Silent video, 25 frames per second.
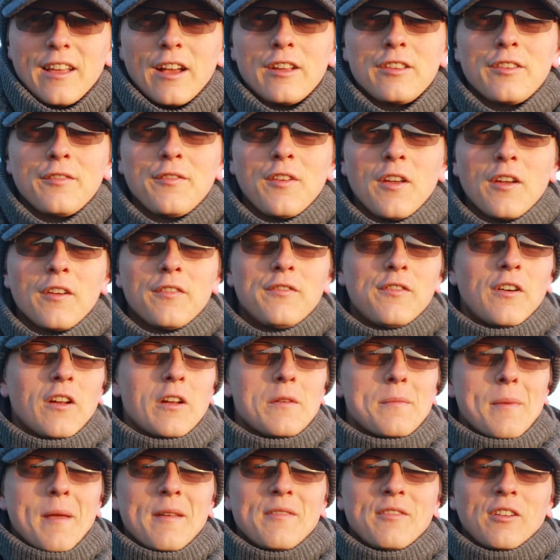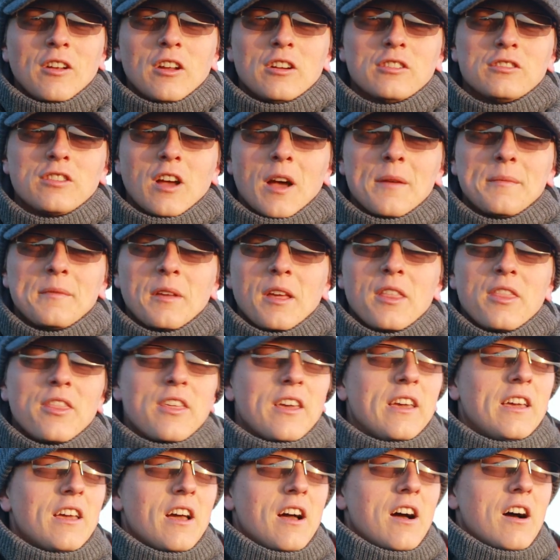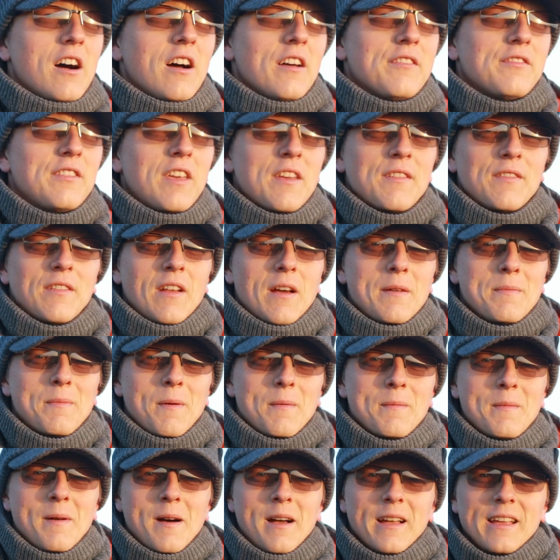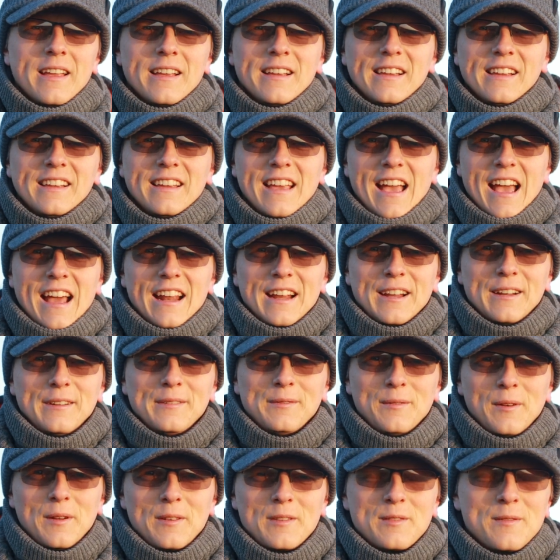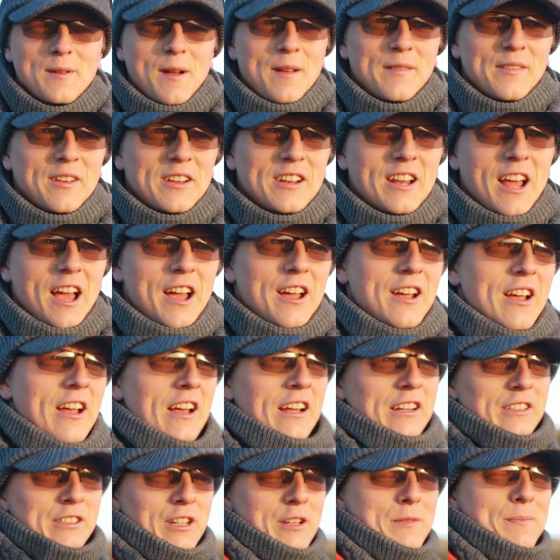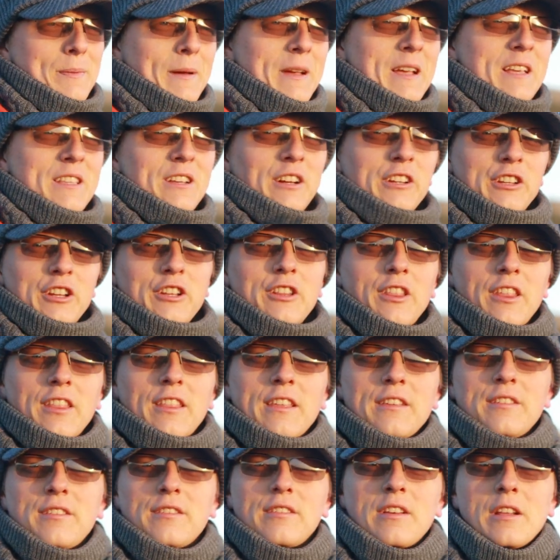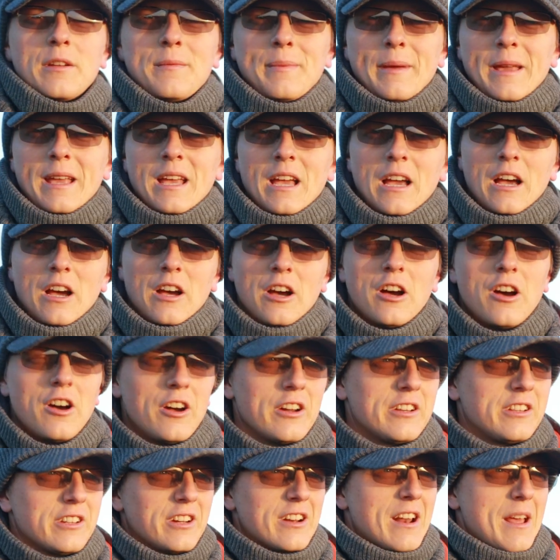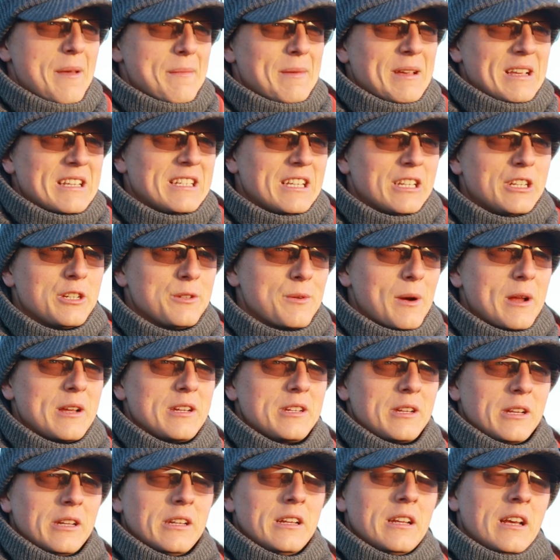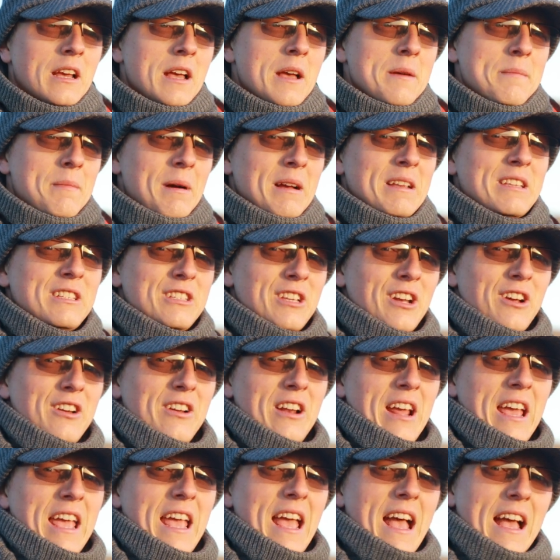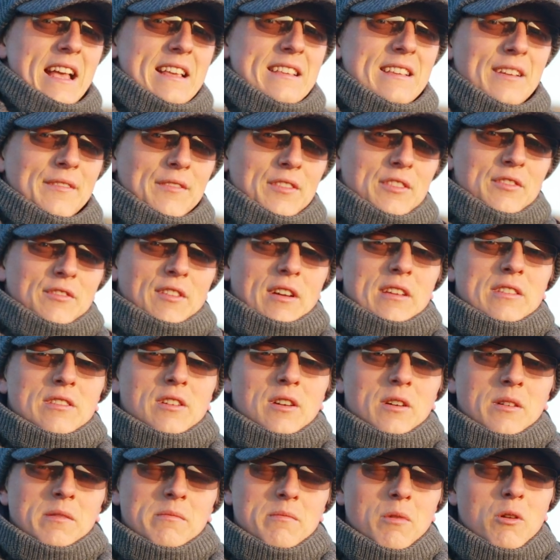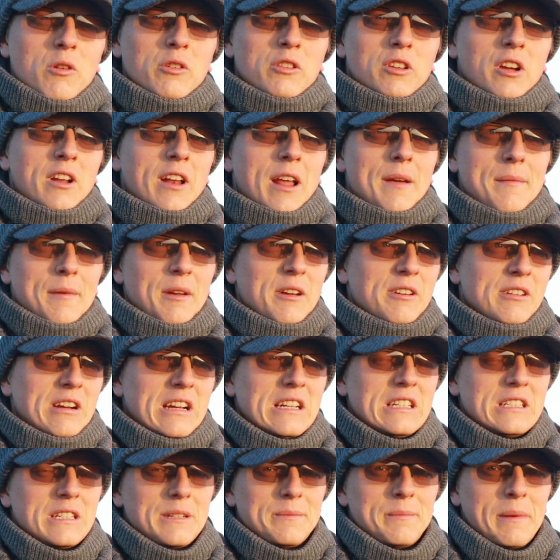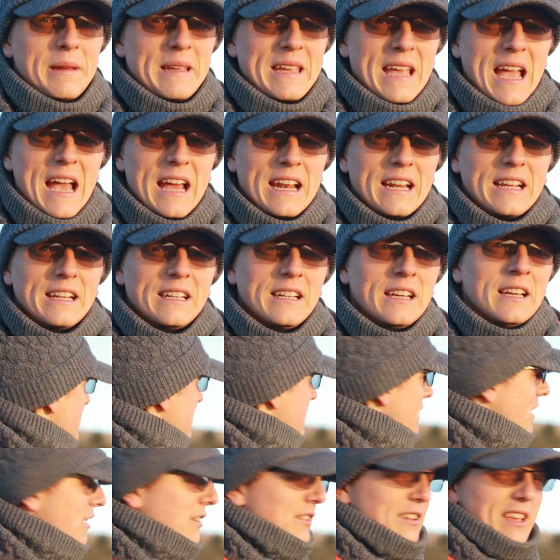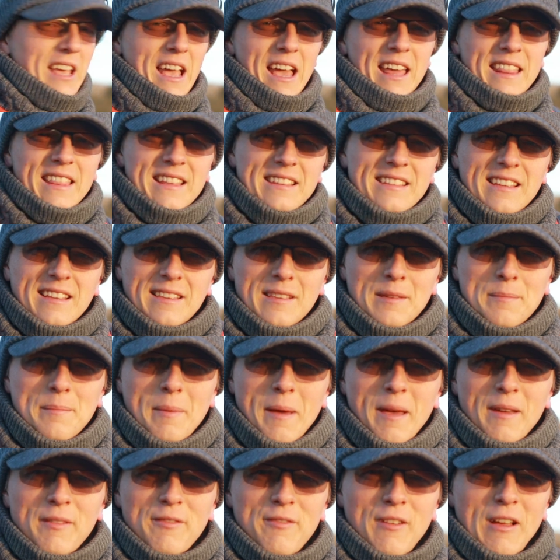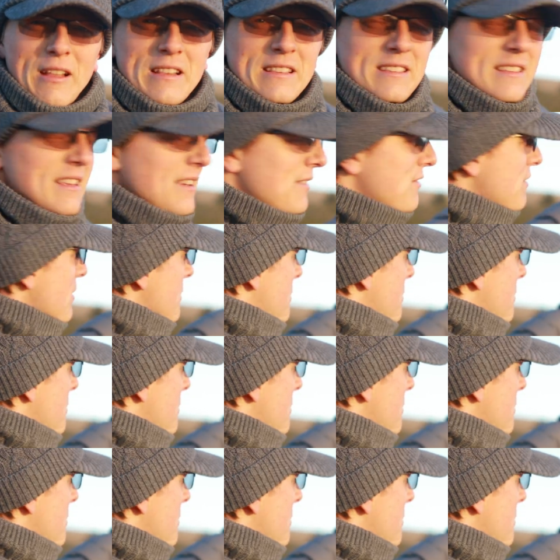those of you who have followed me for a long time don't think I've given up on my Canon whatsoever, no. Just because I knew that this is going to be a high dynamic situation, my Sony a7 III has got more dynamic range than my Canon. So yeah, this is a bit offensive